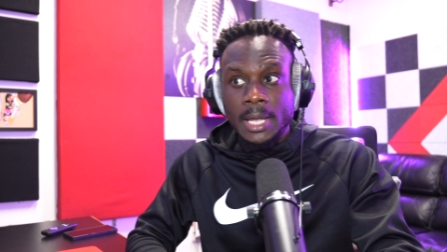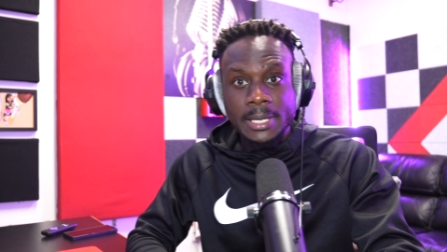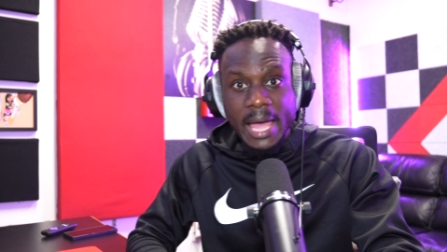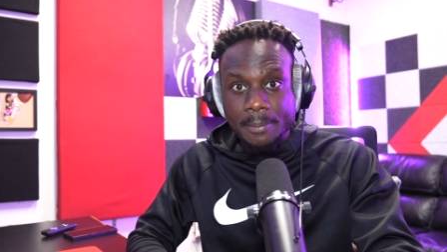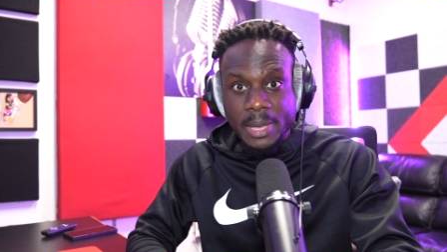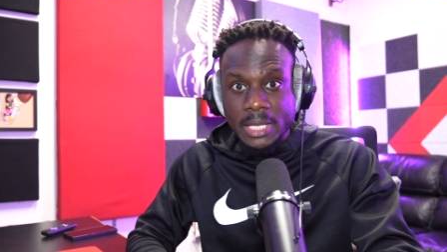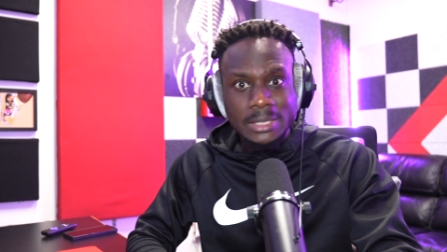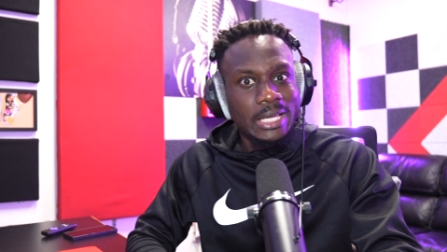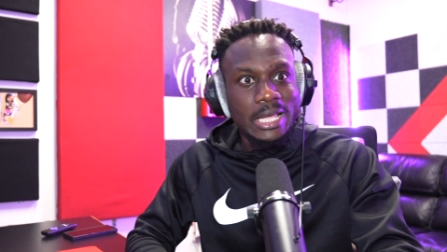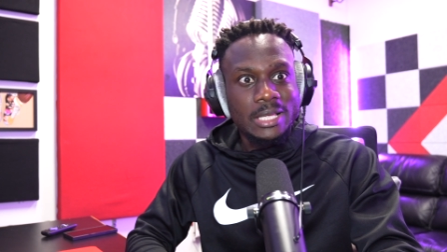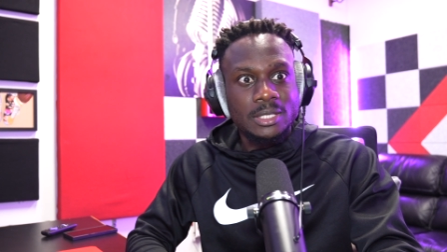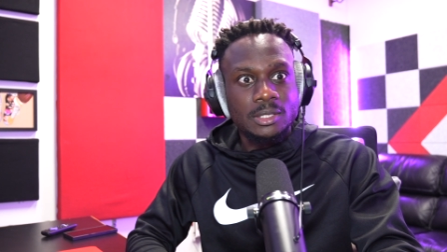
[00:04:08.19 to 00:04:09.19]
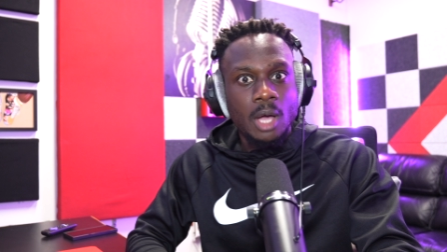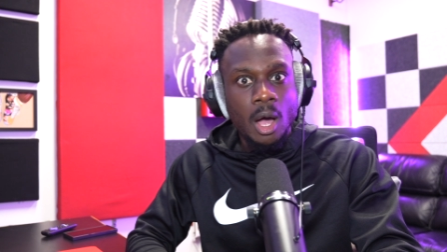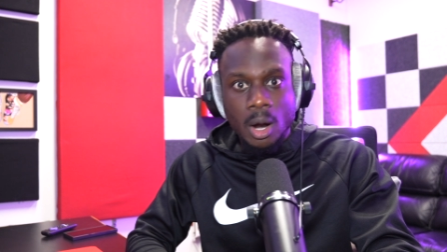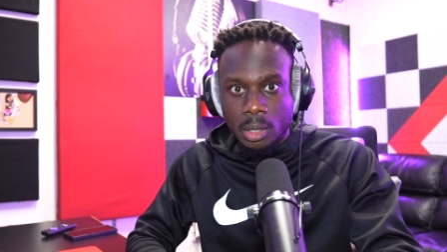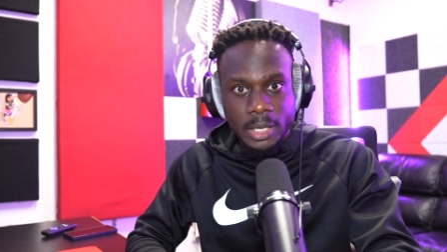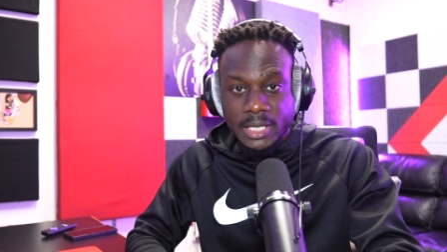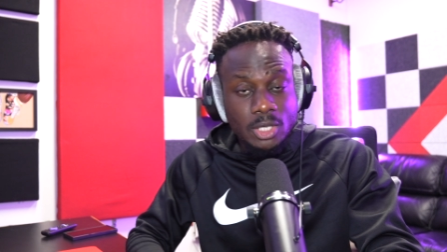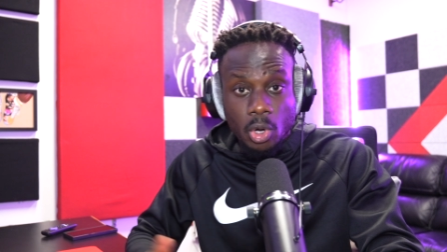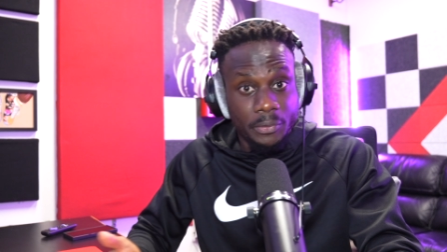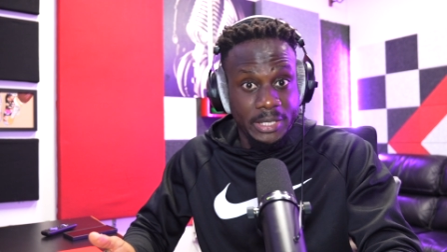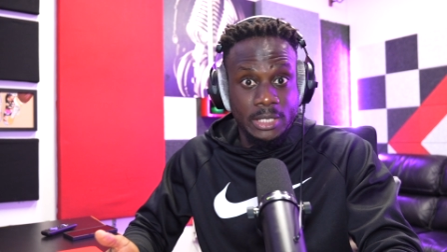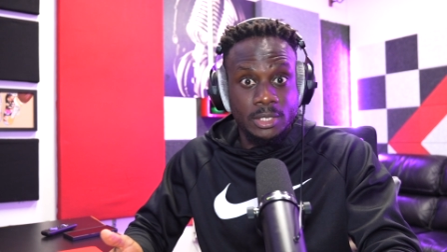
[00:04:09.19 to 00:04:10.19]
That means he's uh, he's
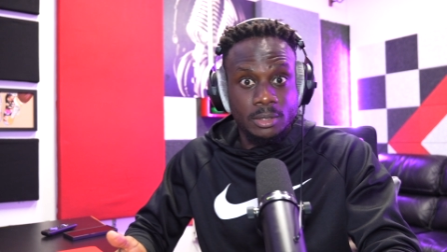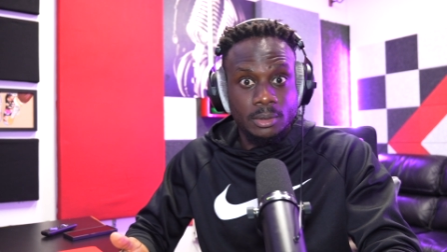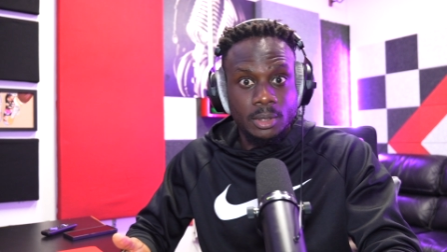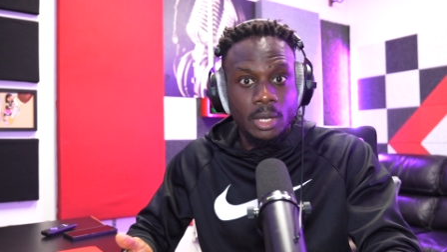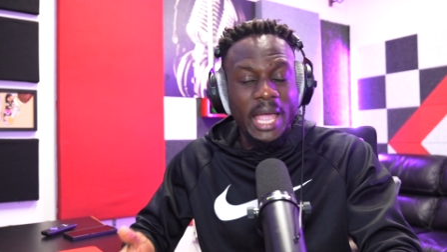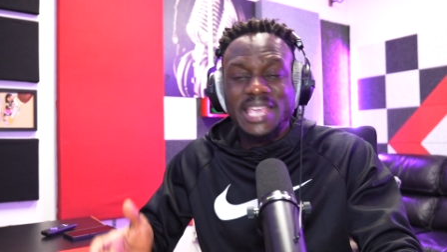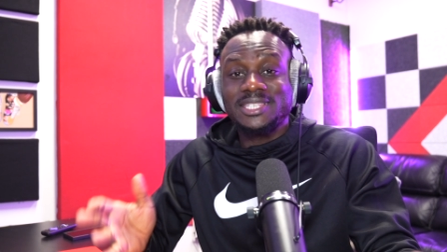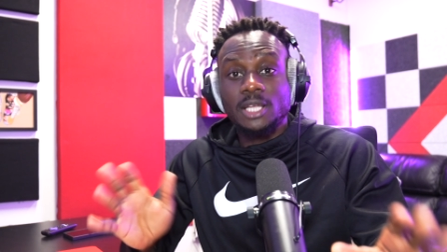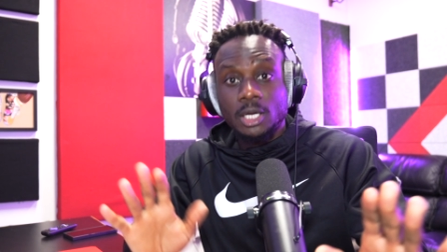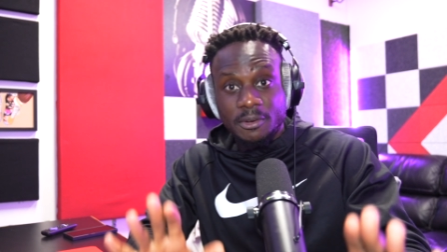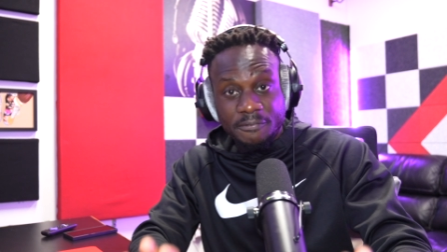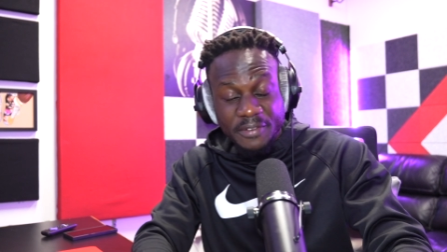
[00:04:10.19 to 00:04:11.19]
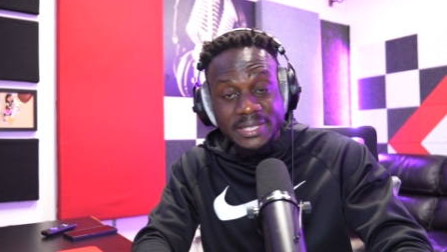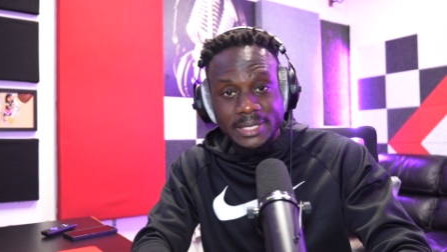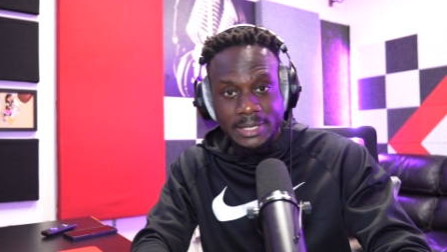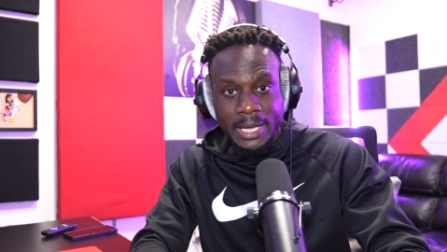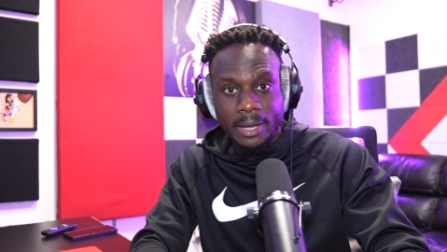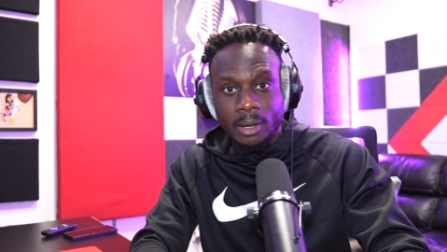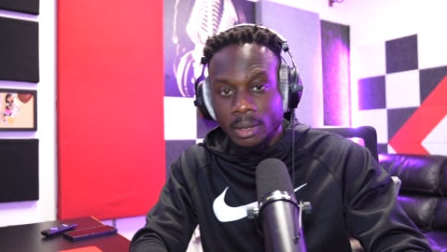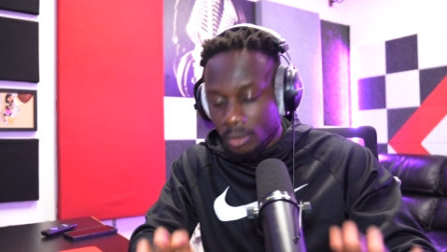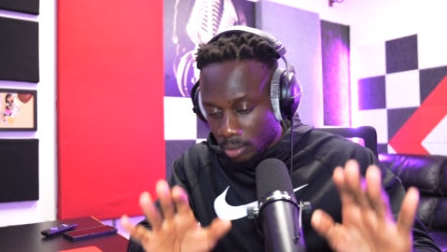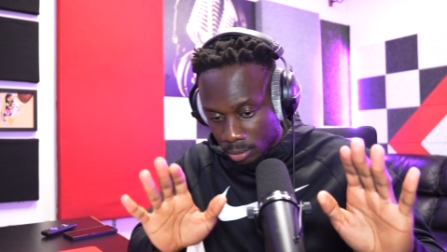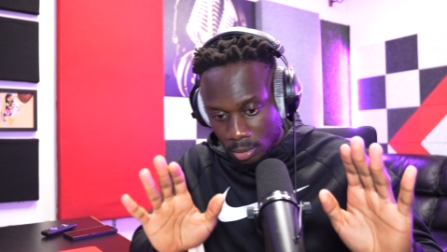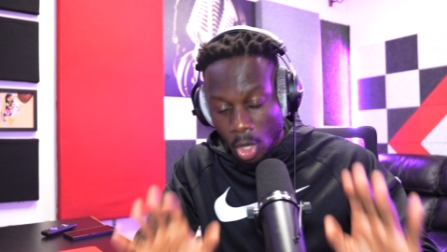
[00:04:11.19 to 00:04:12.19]
already in he's not convicted yet,
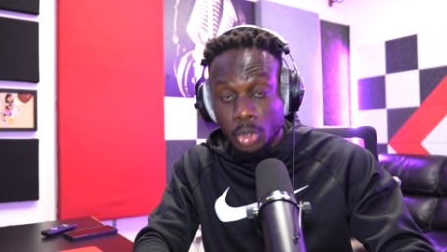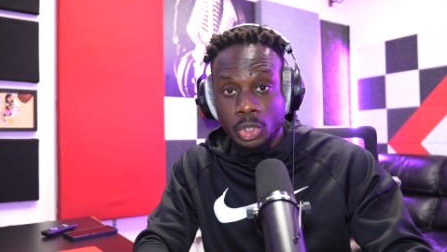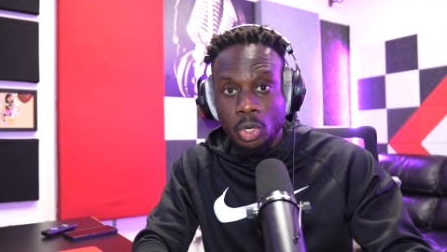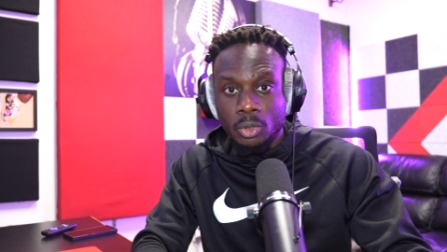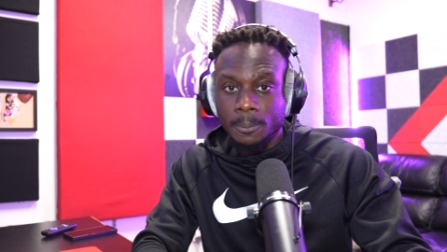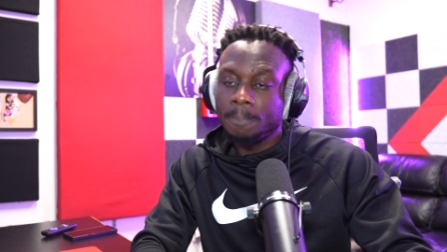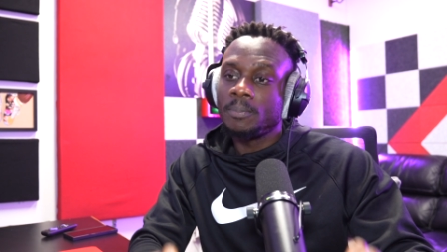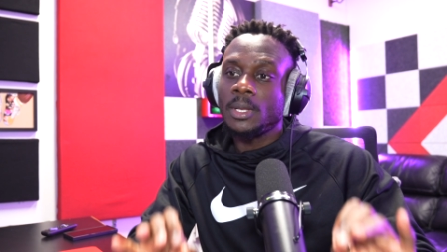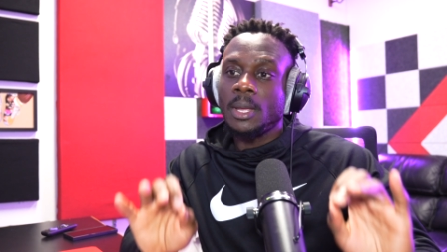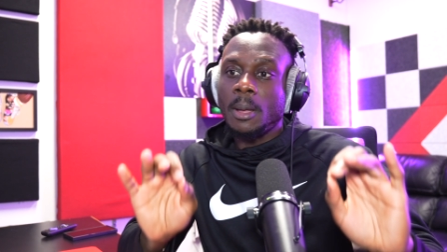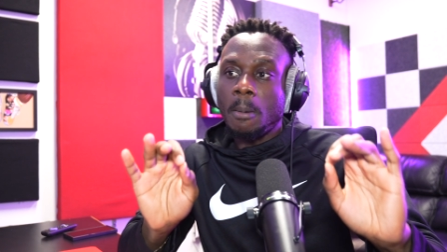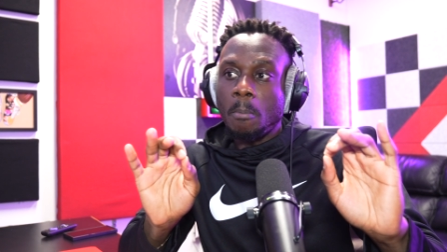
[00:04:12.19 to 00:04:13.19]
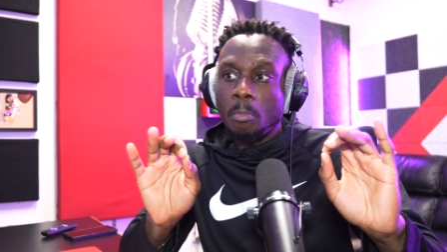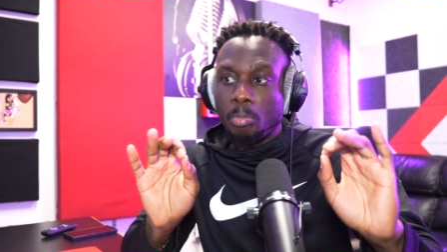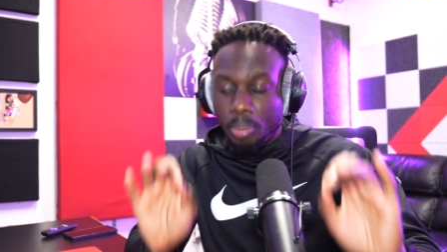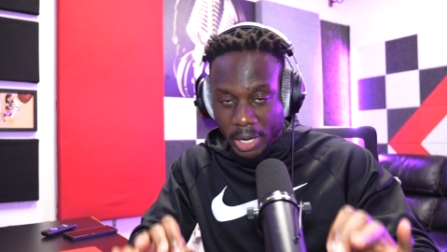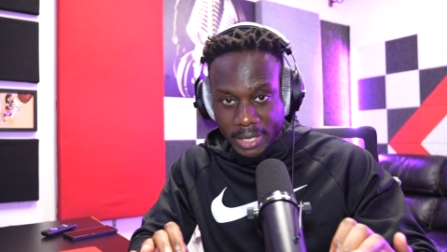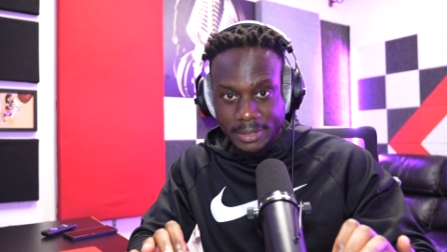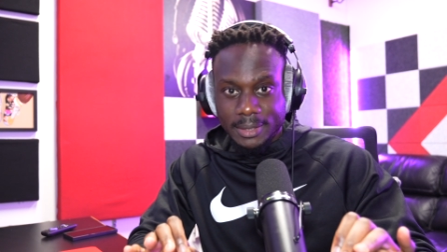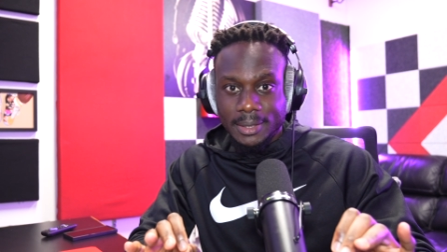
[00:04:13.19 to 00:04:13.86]
although, but